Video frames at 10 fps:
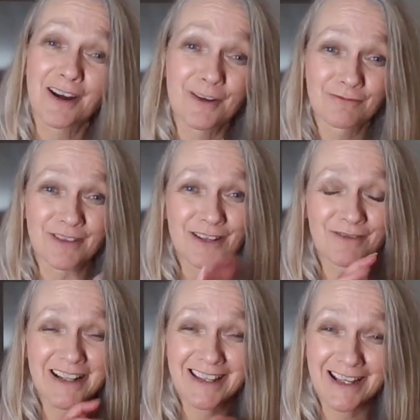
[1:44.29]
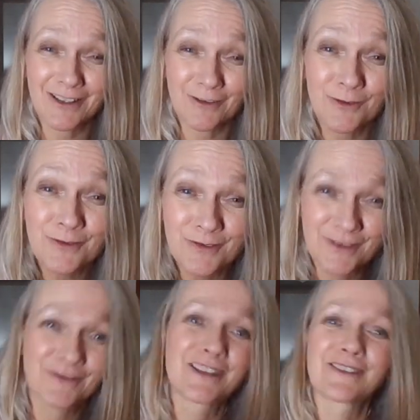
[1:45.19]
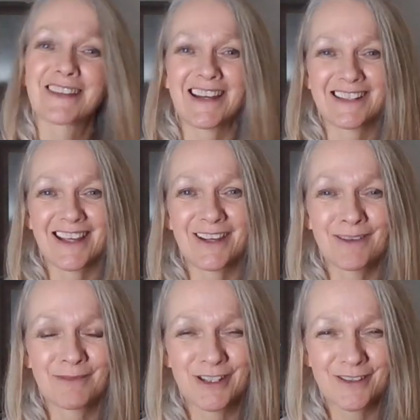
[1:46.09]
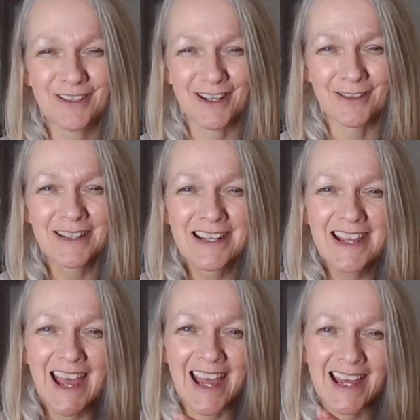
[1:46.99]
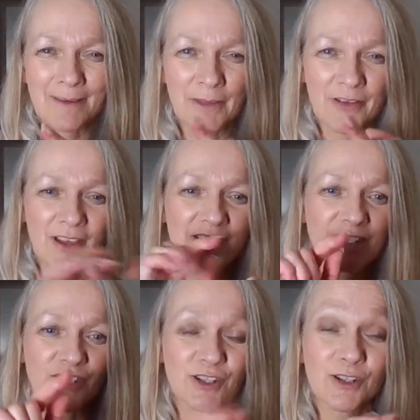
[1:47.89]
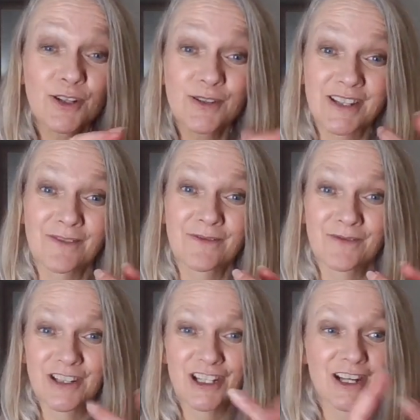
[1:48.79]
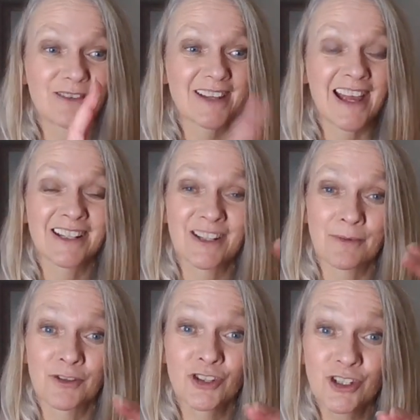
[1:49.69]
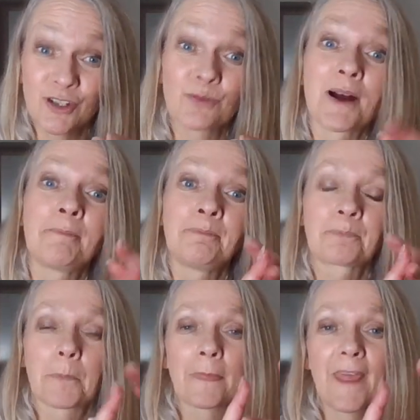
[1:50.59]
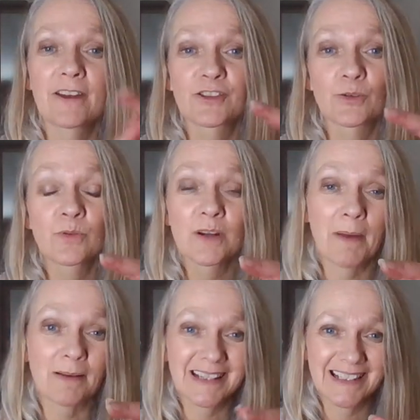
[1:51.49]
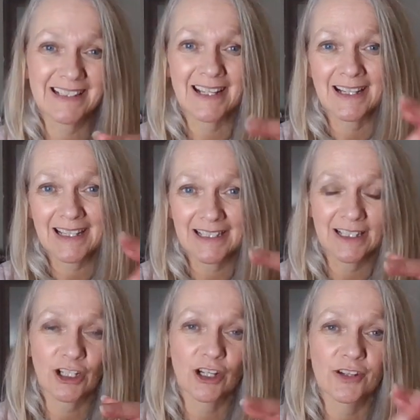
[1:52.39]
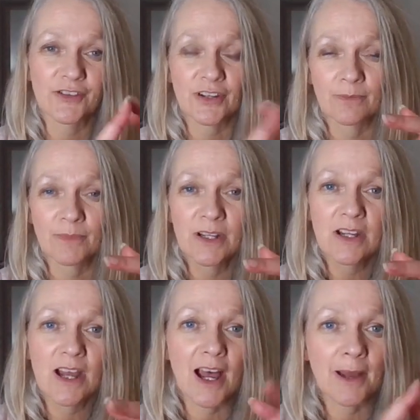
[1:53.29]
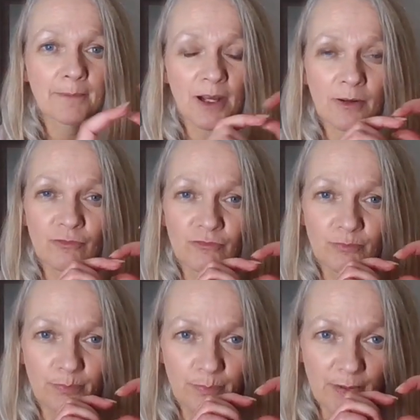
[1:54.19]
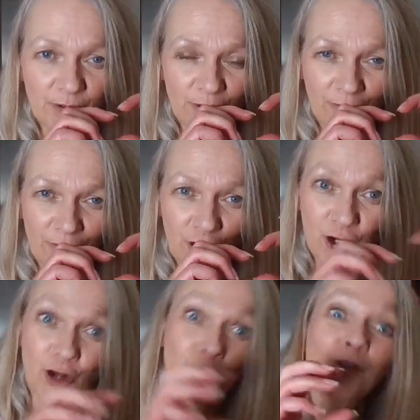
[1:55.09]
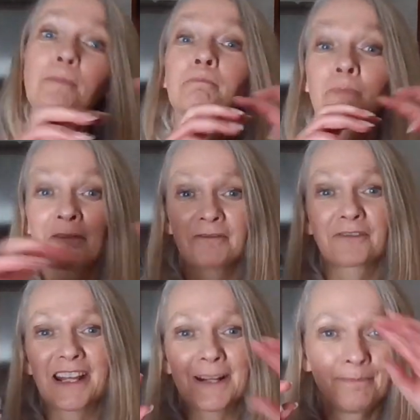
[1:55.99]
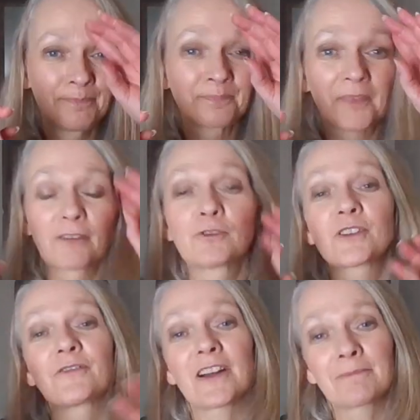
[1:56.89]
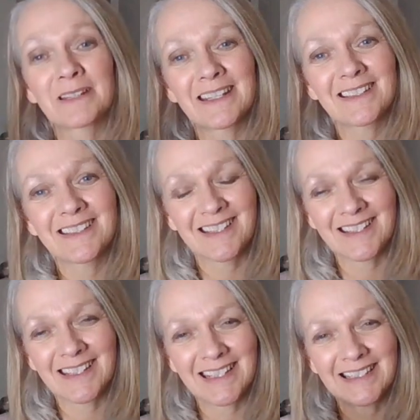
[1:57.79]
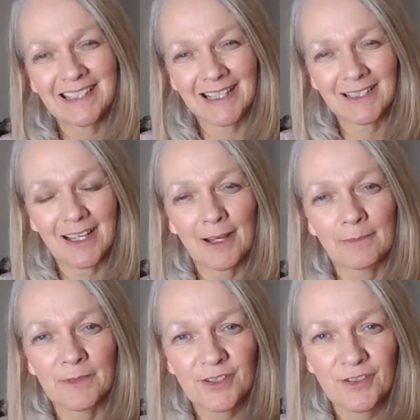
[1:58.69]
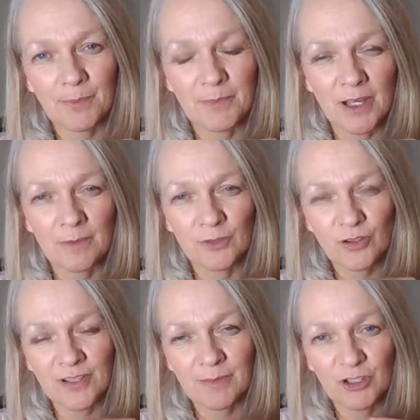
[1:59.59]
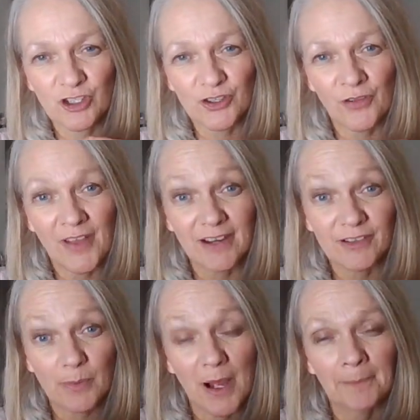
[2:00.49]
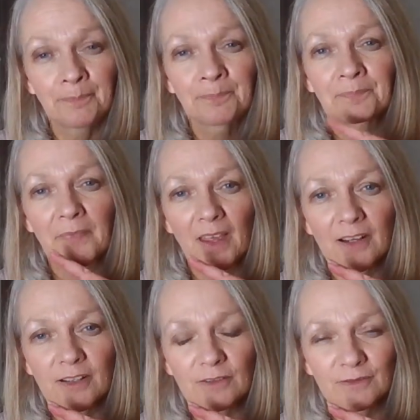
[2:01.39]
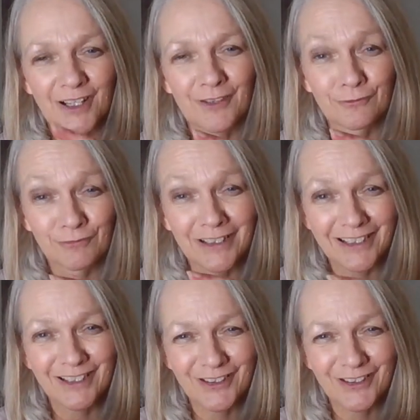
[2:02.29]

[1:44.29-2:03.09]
I really, really thank all of you that um, do so. Um, there's exclusive videos and a new one there is all about healing, healing codes, and um, um, a sort of long monthly 45 minute distant healing um, sub, um, transmissions on there as well and a, a really